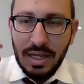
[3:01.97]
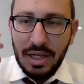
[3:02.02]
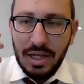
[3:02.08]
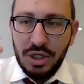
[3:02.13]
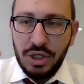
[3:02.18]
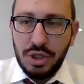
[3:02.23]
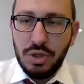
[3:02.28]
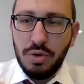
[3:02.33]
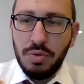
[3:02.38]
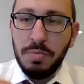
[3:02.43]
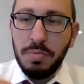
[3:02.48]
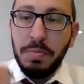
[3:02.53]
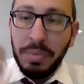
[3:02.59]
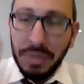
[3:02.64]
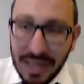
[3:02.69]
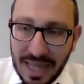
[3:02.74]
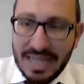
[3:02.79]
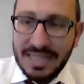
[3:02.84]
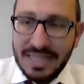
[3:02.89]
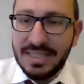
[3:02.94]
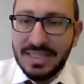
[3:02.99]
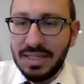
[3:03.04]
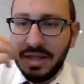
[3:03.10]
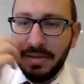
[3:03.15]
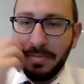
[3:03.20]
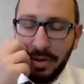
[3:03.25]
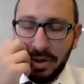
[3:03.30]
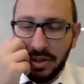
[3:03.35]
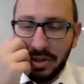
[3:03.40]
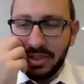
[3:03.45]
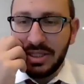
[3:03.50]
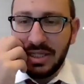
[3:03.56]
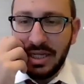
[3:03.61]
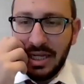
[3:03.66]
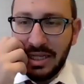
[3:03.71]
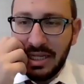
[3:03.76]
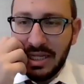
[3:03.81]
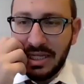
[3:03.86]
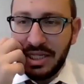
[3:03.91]
you bless the
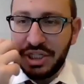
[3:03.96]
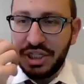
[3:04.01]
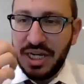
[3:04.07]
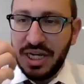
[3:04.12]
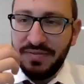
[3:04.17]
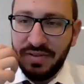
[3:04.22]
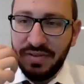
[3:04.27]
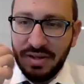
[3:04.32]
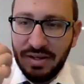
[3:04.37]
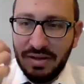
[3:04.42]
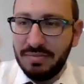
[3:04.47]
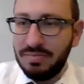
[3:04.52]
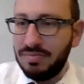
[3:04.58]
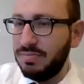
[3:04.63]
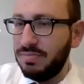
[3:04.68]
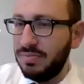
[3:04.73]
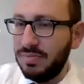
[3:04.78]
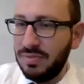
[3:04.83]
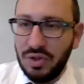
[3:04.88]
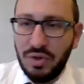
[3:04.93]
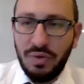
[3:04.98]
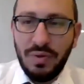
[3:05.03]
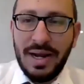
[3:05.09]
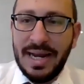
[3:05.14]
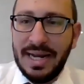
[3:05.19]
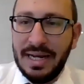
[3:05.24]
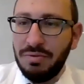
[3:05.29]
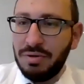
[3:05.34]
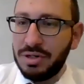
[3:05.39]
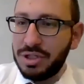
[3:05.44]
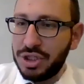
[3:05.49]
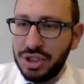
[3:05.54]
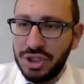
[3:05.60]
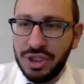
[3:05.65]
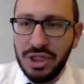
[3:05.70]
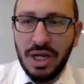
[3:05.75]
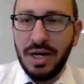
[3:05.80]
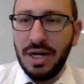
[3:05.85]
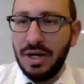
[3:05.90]
person that they should have a great Rosh
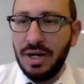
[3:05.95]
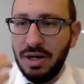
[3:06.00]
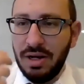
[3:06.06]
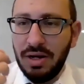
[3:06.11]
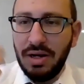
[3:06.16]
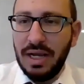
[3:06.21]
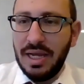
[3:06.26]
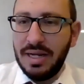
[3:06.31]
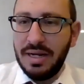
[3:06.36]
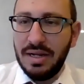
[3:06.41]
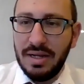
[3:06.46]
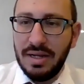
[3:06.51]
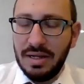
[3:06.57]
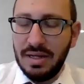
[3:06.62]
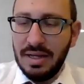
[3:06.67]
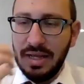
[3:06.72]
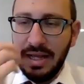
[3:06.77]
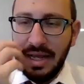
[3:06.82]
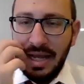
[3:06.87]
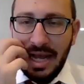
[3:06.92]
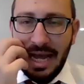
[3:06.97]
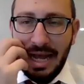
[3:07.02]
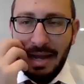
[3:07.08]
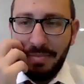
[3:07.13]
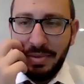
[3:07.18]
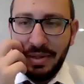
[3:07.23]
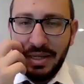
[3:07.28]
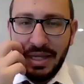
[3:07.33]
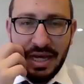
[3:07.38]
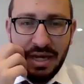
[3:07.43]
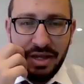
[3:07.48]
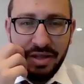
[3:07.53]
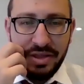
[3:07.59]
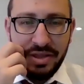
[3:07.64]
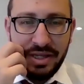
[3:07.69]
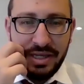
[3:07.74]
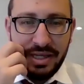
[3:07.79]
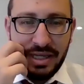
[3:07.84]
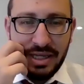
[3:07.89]
Hashanah and a happy,
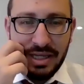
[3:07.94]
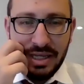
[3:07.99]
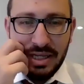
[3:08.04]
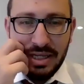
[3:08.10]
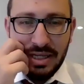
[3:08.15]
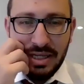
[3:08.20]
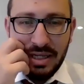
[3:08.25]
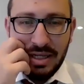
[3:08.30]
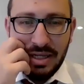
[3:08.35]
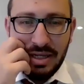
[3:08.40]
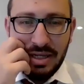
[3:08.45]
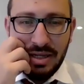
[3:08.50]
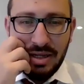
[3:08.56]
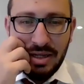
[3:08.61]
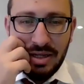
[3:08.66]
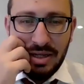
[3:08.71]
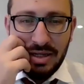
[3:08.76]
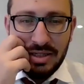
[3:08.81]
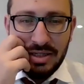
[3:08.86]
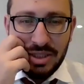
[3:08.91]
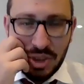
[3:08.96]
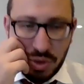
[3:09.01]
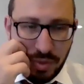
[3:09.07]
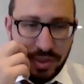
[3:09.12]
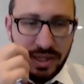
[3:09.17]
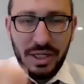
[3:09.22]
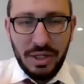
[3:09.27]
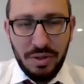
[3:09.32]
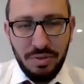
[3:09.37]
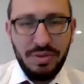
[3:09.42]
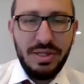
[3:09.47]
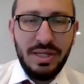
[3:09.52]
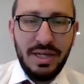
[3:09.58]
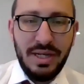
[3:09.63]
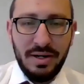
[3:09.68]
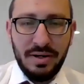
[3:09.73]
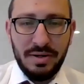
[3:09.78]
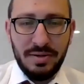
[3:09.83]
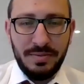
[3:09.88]
healthy, sweet new
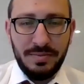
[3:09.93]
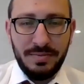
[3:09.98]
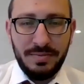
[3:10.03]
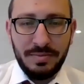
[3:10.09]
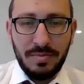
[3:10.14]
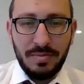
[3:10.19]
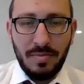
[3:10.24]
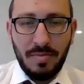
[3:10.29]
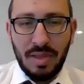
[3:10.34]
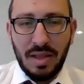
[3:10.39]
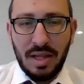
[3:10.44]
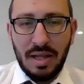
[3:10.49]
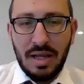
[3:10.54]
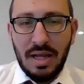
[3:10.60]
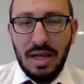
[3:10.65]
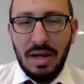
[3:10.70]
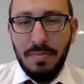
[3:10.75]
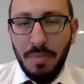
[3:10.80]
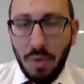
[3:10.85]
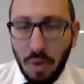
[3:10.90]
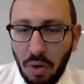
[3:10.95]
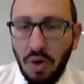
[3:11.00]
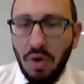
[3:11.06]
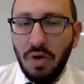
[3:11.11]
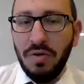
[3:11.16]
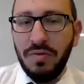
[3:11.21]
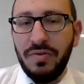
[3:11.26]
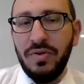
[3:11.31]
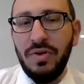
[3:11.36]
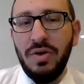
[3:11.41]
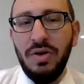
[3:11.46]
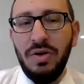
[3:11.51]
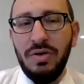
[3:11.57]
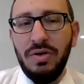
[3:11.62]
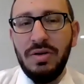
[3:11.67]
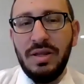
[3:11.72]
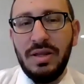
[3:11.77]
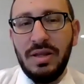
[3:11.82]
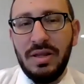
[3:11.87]
year. Moreover,
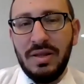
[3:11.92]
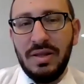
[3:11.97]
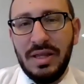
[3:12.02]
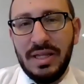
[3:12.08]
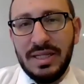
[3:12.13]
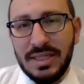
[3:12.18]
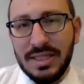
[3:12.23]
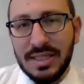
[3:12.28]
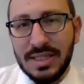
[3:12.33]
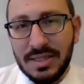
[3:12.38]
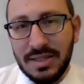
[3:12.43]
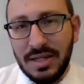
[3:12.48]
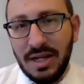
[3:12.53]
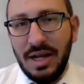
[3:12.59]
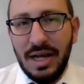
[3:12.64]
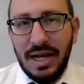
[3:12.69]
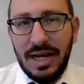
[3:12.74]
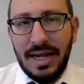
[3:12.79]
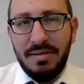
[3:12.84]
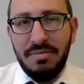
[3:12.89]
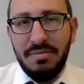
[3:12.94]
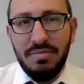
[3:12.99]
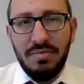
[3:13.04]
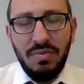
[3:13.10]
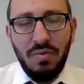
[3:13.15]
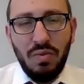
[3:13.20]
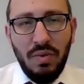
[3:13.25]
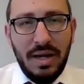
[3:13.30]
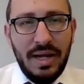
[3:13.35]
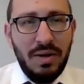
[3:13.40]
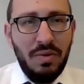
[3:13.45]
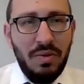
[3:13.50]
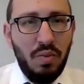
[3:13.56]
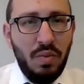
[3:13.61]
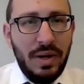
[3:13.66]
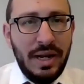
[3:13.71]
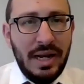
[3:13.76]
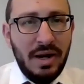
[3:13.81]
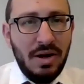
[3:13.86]
this is a time when
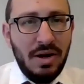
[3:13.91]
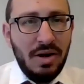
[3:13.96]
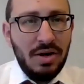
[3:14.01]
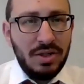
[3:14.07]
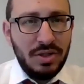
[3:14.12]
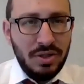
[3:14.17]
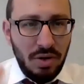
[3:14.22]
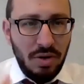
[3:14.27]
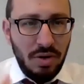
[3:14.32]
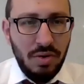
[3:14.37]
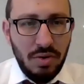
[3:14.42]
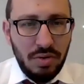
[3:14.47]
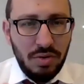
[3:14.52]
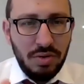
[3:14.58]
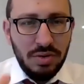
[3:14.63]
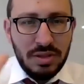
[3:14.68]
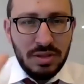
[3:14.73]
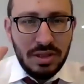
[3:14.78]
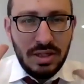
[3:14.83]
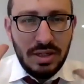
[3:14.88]
we are told